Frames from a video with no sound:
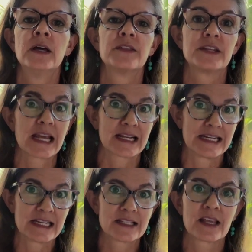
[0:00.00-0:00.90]
the
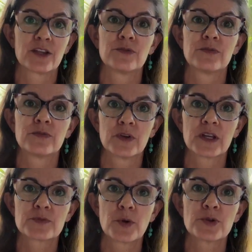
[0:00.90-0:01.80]
techniques that you've
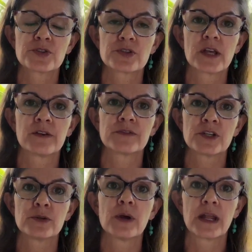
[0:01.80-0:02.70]
exposed yourself
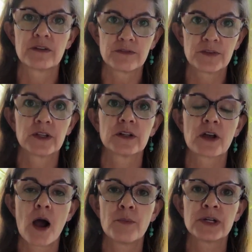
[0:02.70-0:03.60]
to and feel
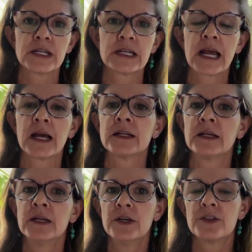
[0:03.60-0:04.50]
competent at,
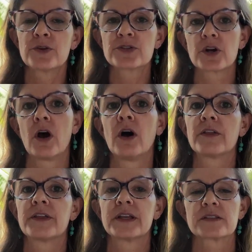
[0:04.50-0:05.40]
those are all
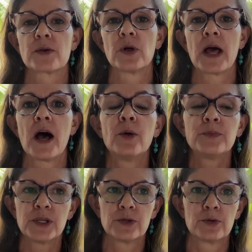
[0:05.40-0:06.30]
things that will help
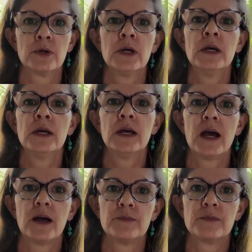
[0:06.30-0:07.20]
you
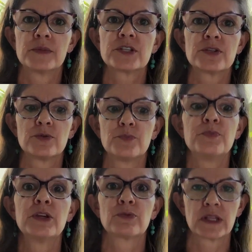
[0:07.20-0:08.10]
to
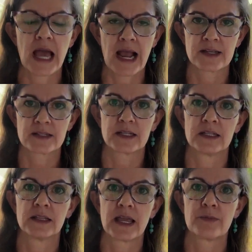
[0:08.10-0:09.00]
be relaxed
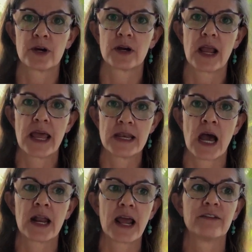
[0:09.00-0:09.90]
in labor and
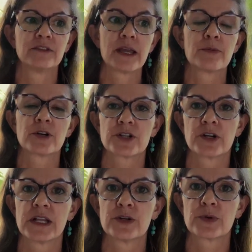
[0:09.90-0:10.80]
not have labor turn
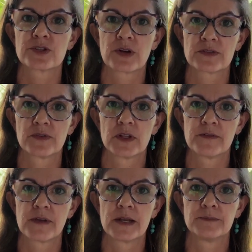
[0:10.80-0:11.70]
into a stressful
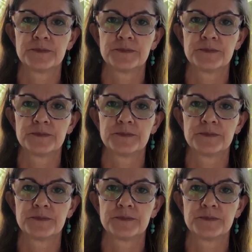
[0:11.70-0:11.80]
event.